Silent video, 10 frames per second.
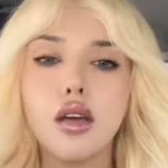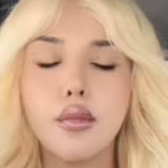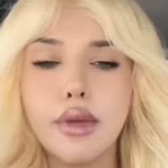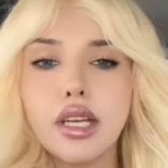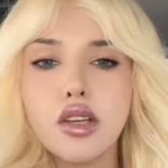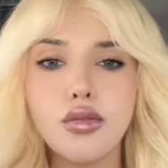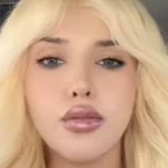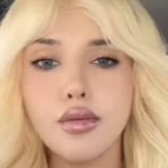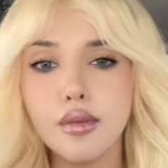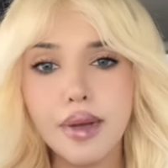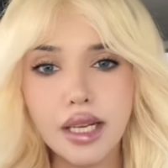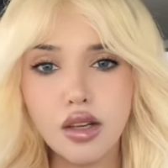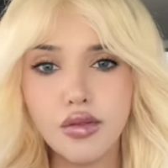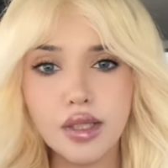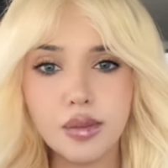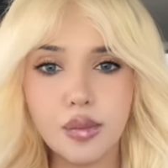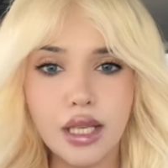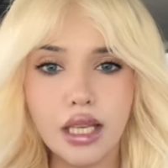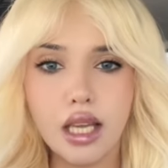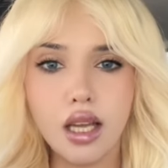Many of us
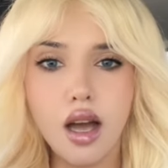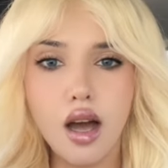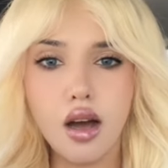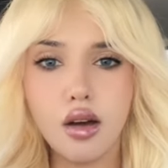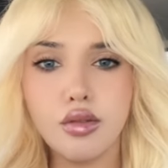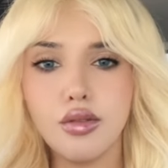speaking how